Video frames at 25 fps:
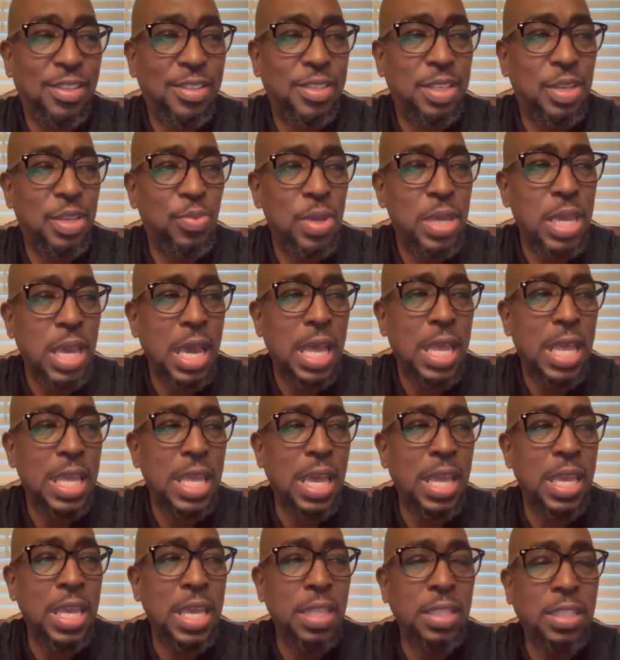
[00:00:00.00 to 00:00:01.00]
See, we
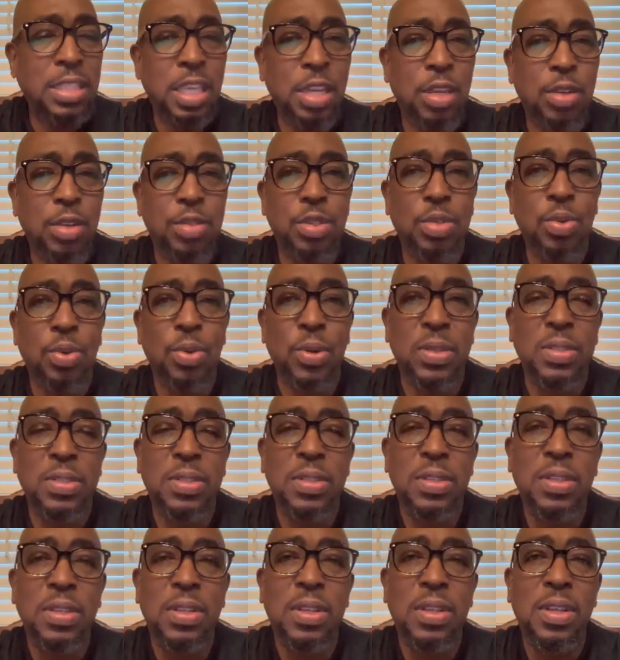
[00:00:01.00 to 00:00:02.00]
got an intel
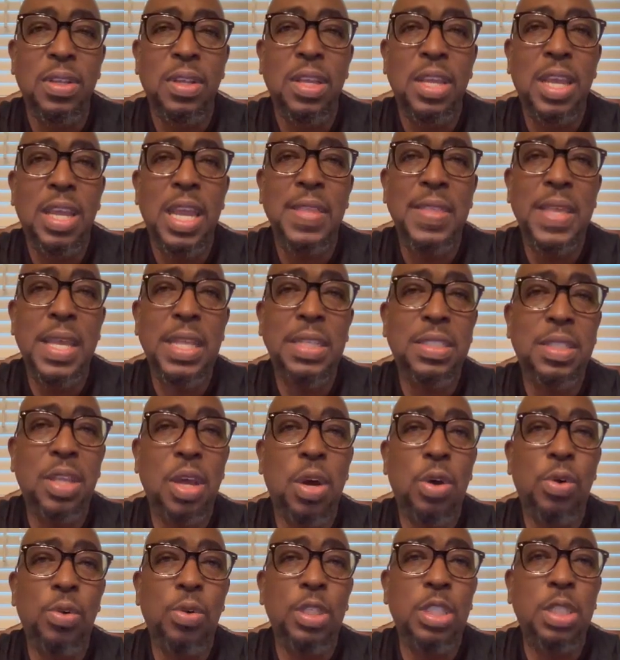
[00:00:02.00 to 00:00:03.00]
source, and that's
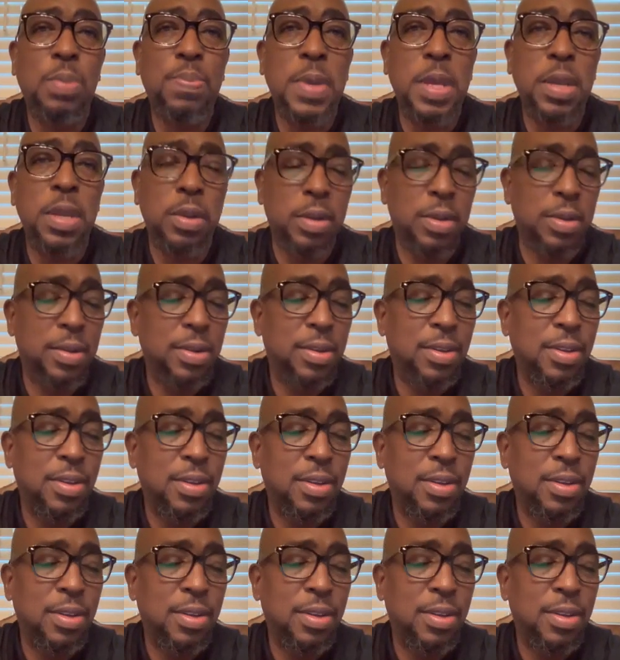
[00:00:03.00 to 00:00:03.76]
the Holy Spirit.